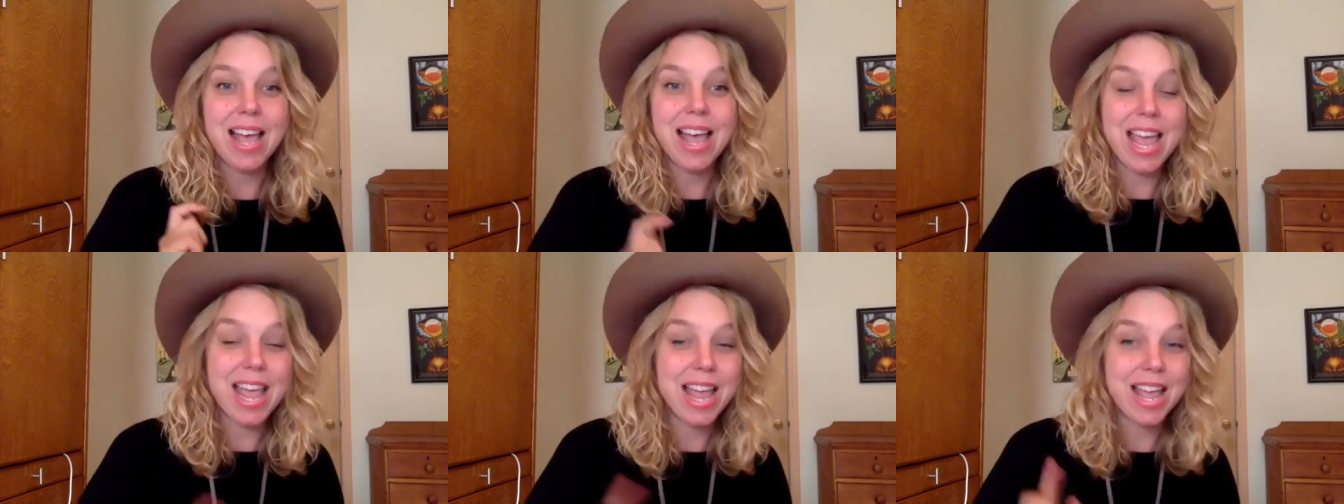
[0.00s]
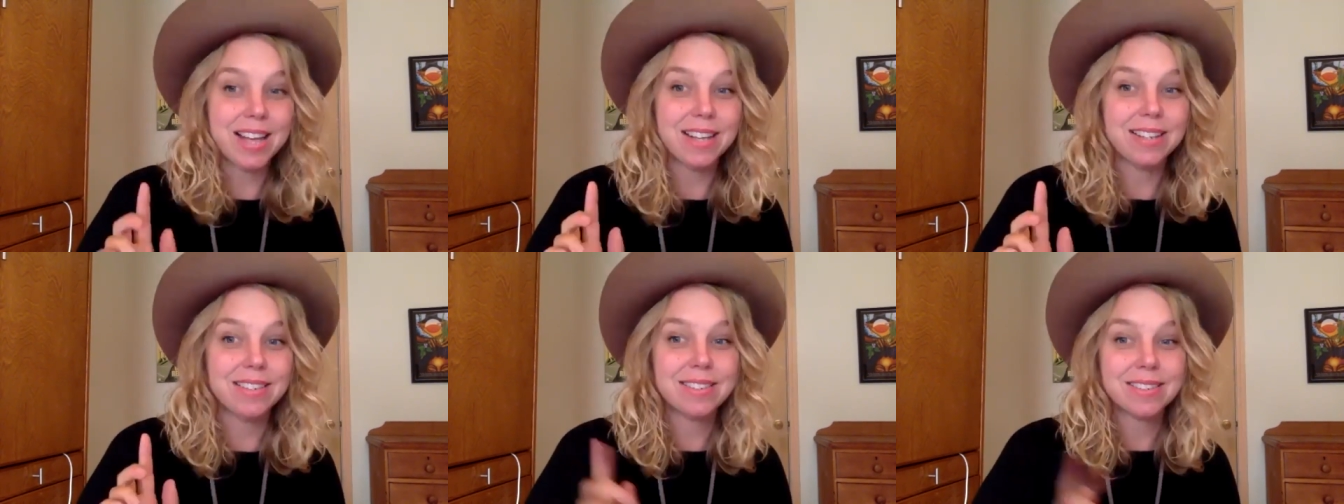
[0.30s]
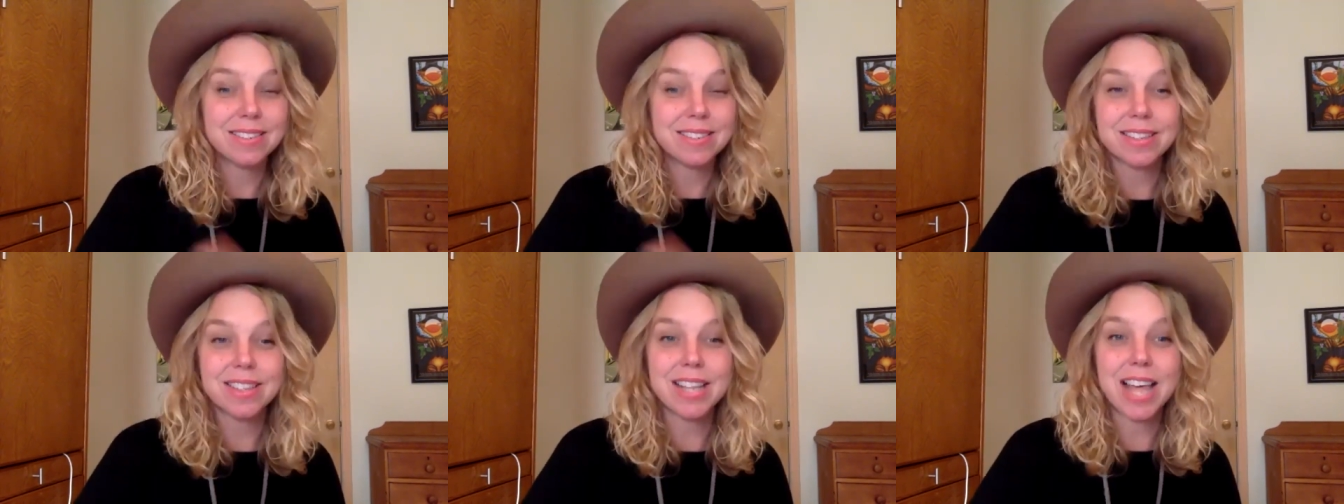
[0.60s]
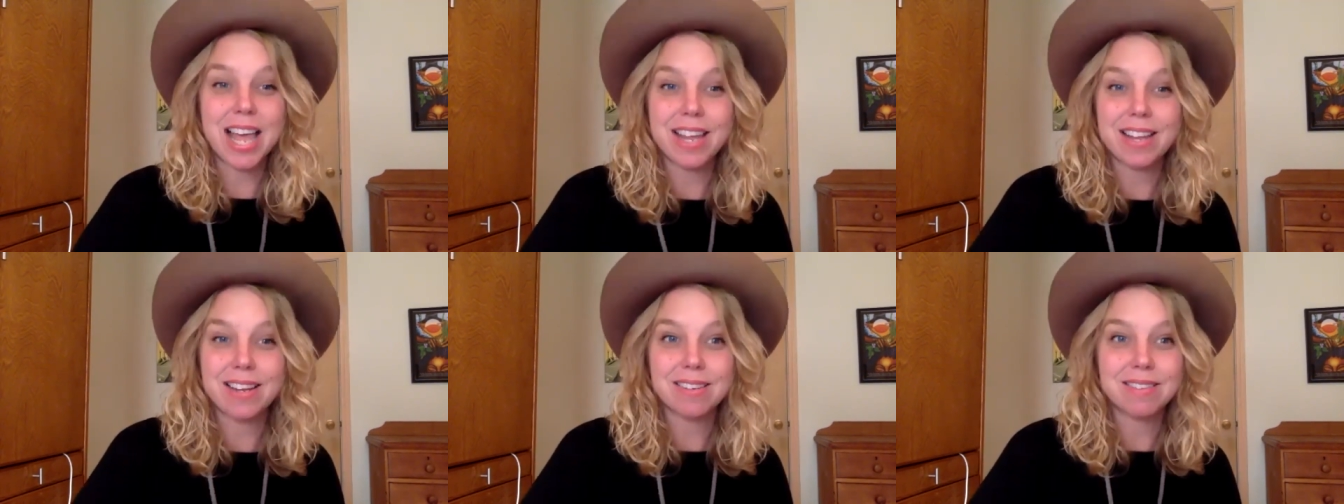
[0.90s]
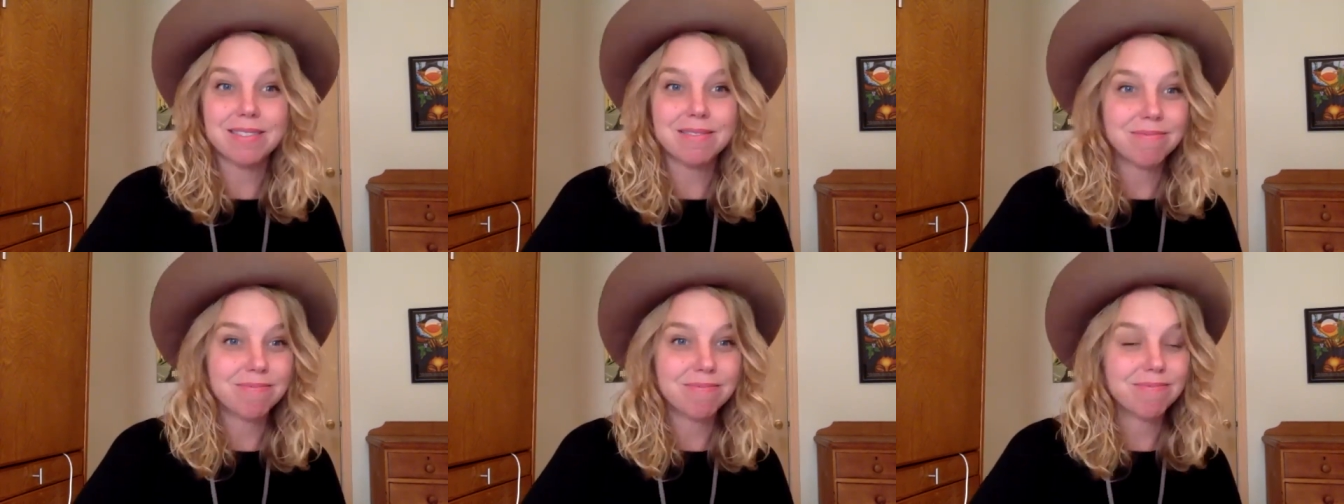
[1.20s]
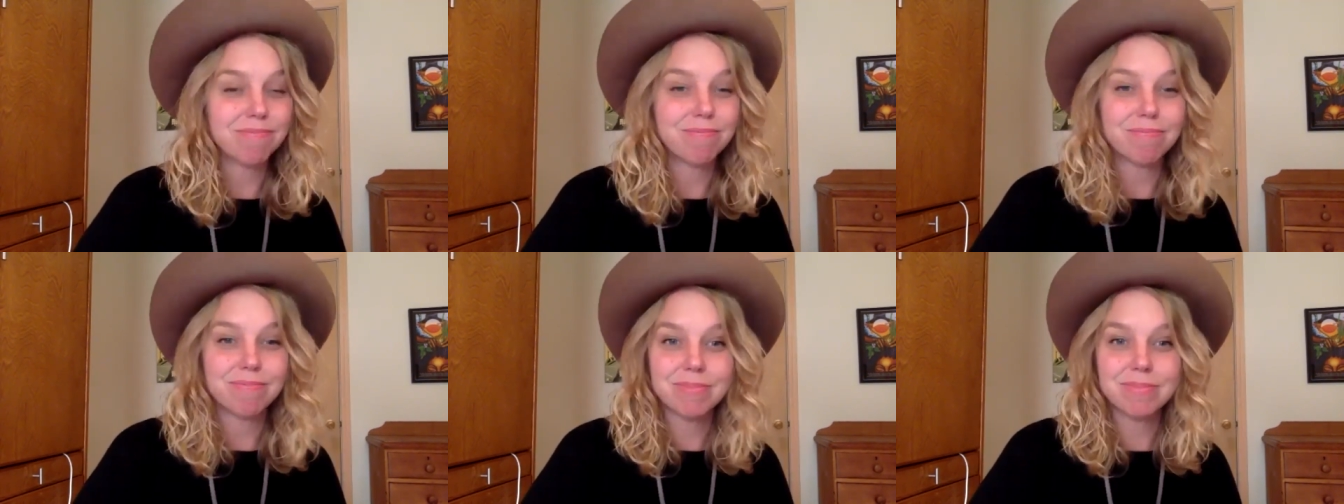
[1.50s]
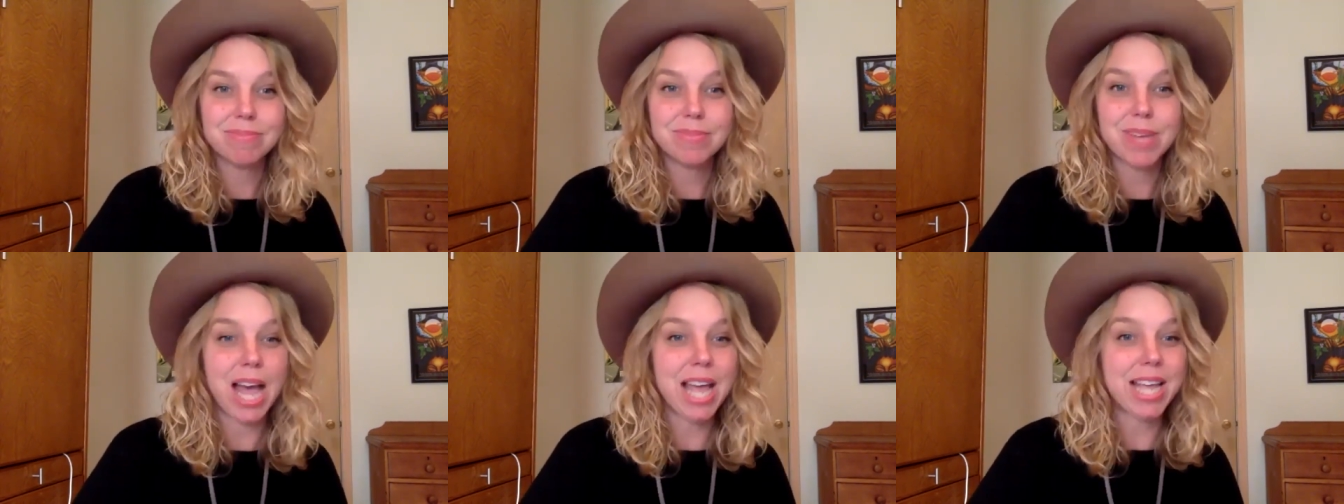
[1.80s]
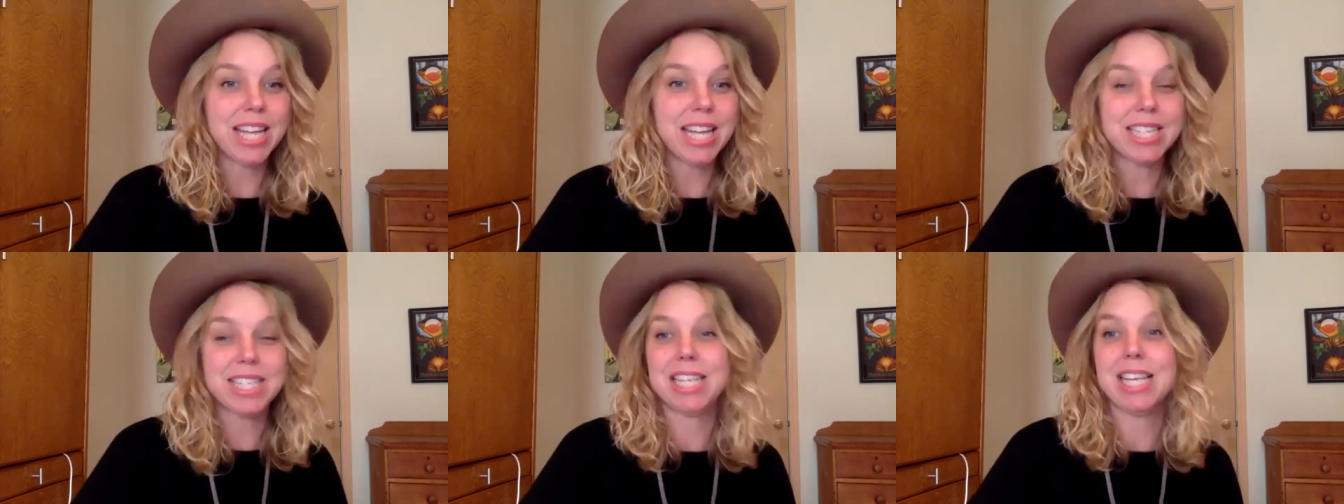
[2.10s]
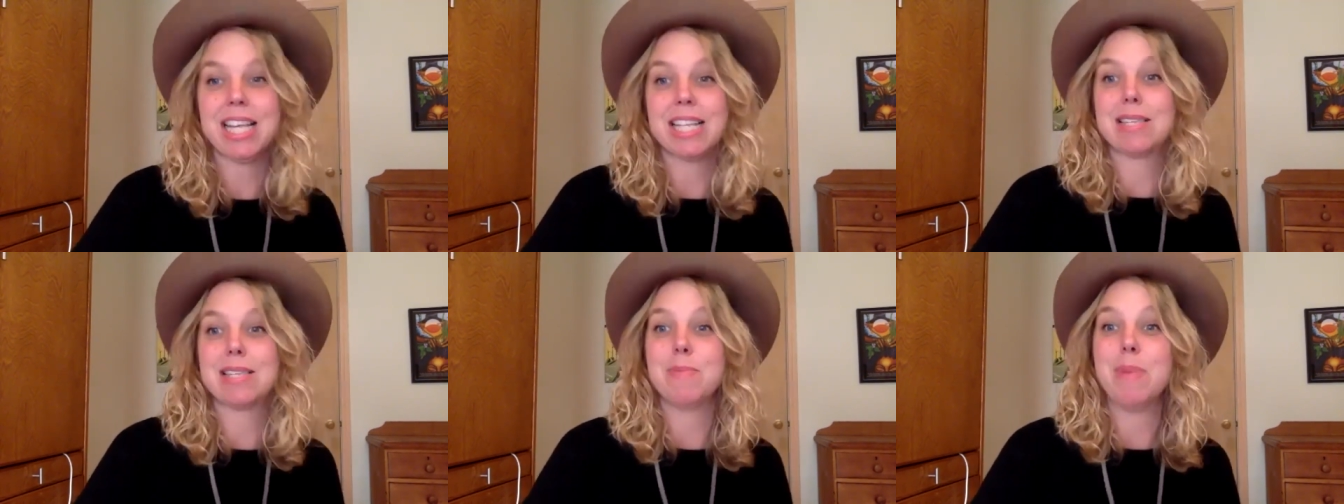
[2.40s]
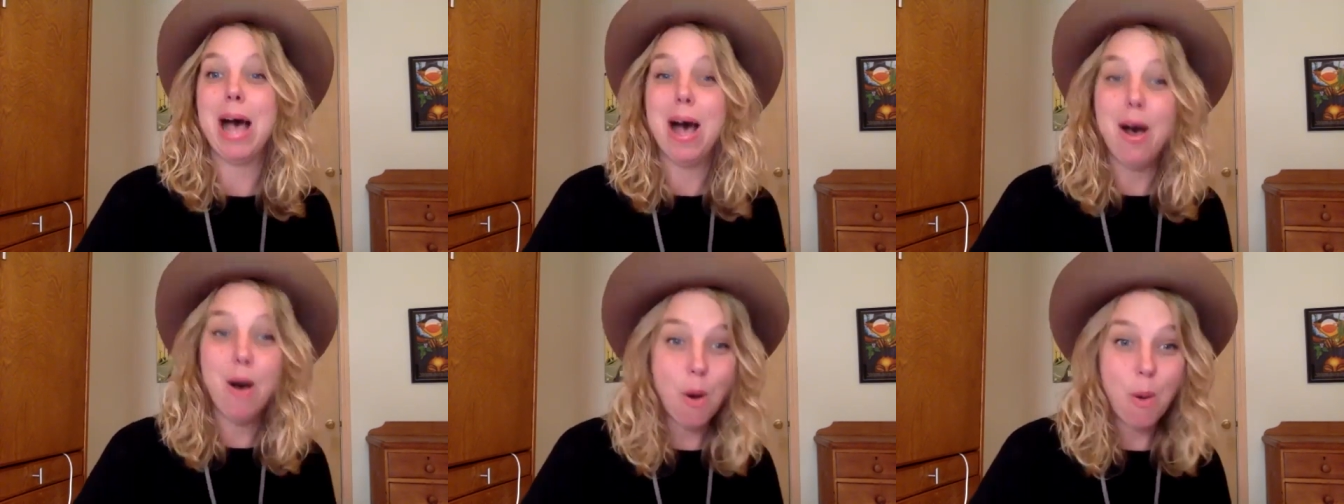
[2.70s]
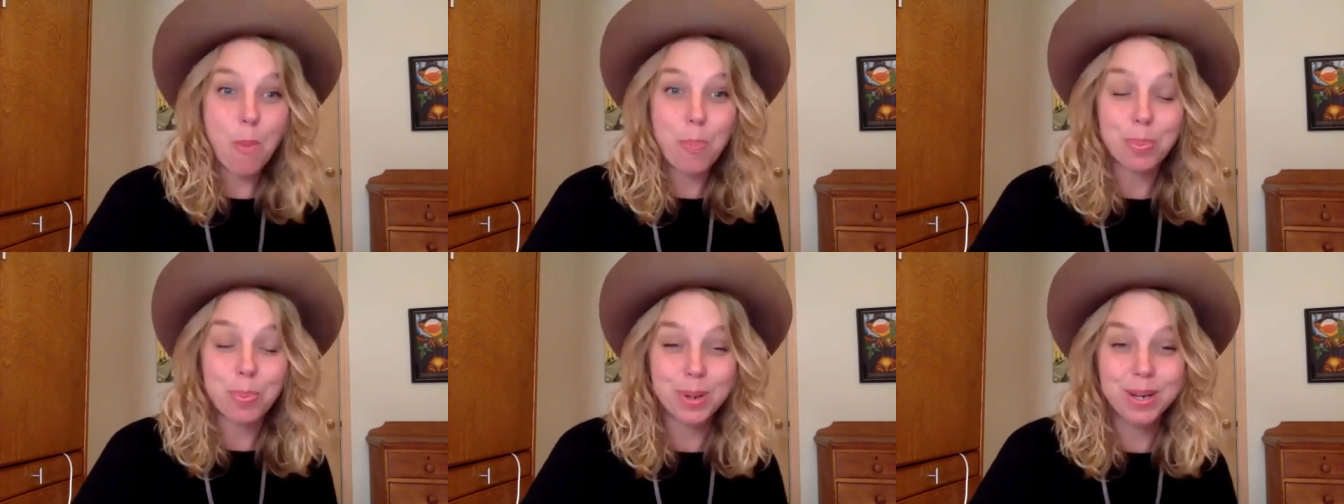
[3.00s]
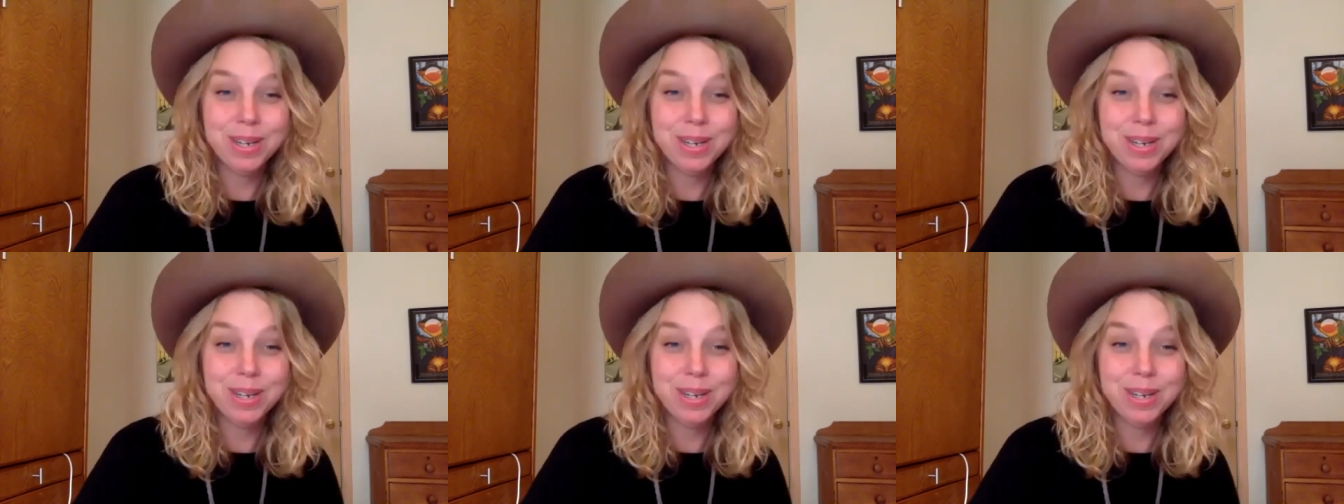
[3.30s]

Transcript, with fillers: And like, I get to get some help